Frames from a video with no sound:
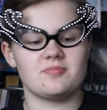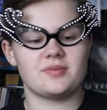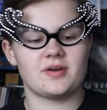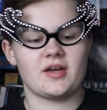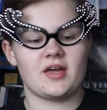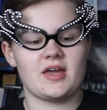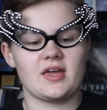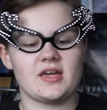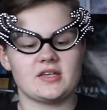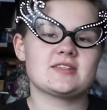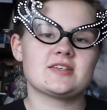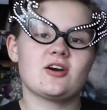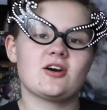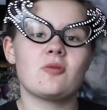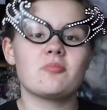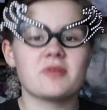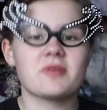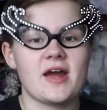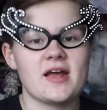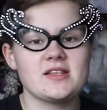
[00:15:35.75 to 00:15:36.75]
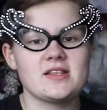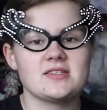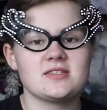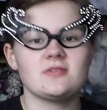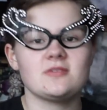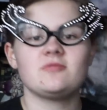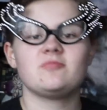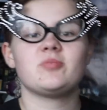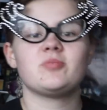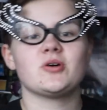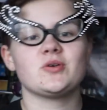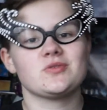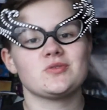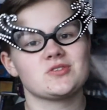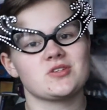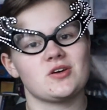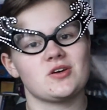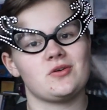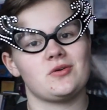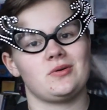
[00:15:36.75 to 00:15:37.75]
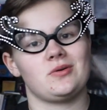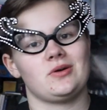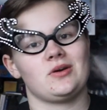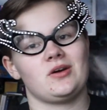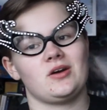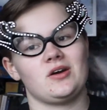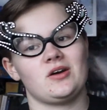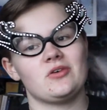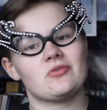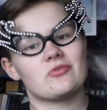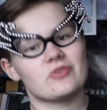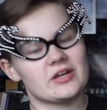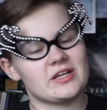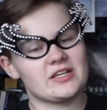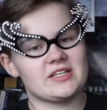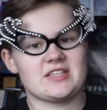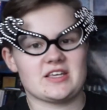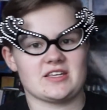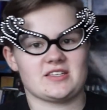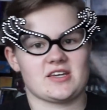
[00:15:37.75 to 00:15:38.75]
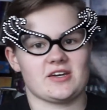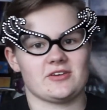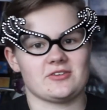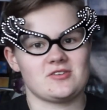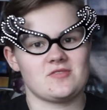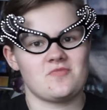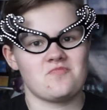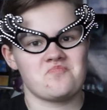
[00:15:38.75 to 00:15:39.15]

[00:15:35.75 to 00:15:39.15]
But it's comprehensive, but also really detailed.